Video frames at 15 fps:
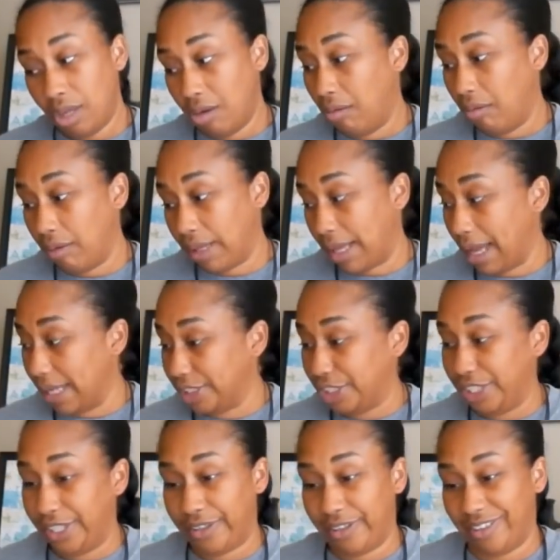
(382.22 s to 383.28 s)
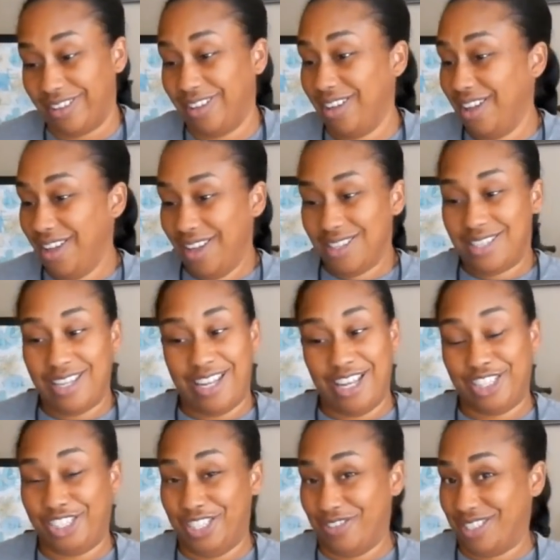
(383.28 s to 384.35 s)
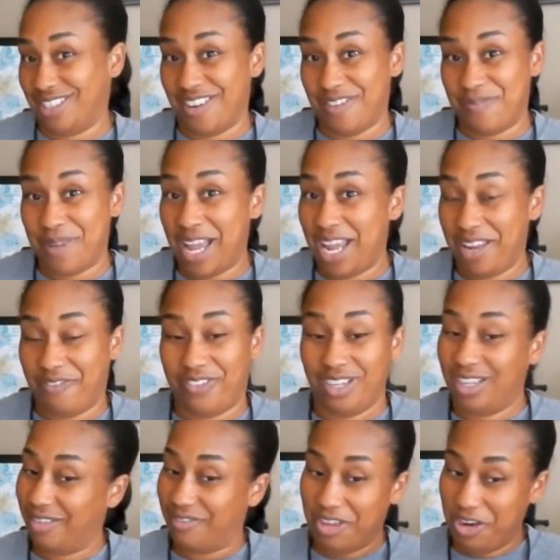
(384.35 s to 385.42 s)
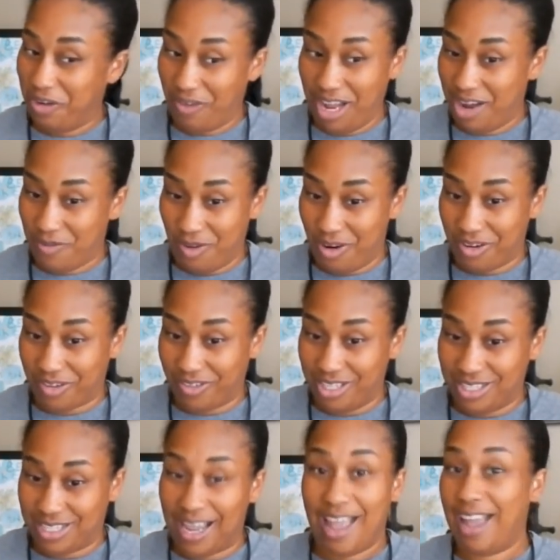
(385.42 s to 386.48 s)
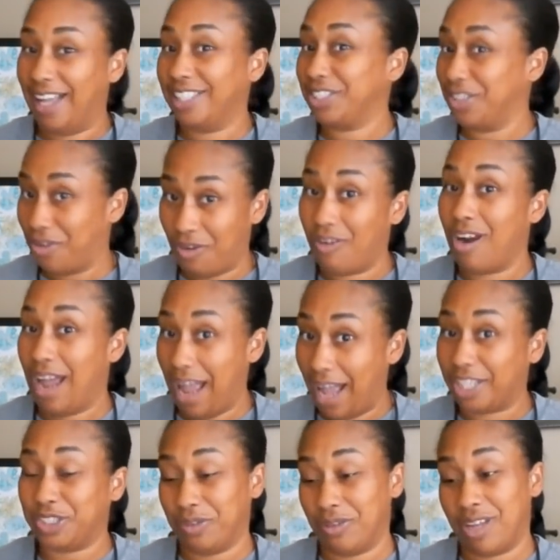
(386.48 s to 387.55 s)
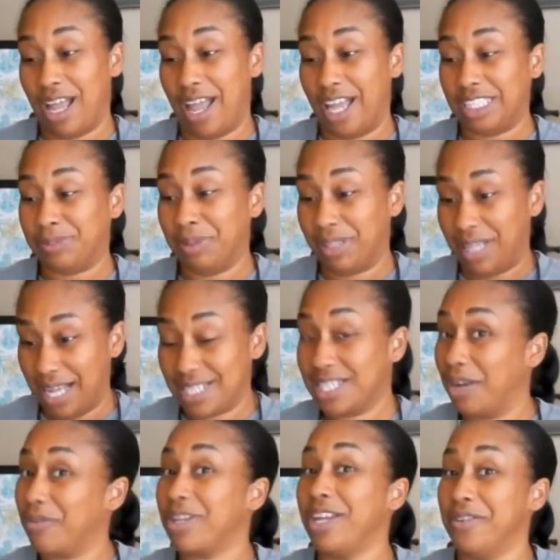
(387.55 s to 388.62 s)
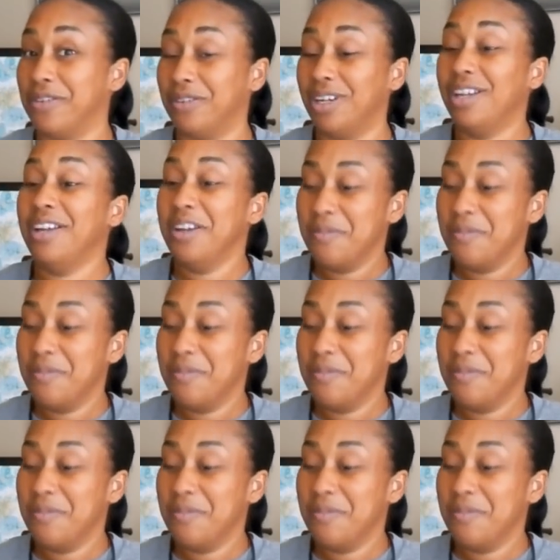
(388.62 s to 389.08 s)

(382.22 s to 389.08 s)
or the cashier to get your stuff paid for if you don't have Walgreens cash or actual cash, but that's on you.